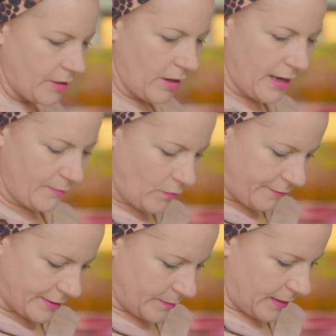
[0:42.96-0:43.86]
but I am
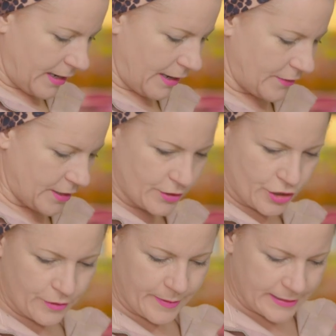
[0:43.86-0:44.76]
worried about having
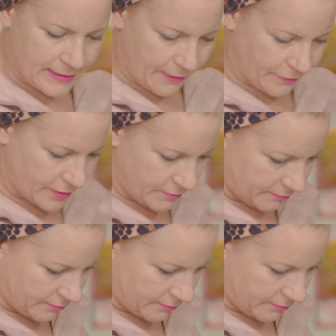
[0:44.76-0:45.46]
two bits left.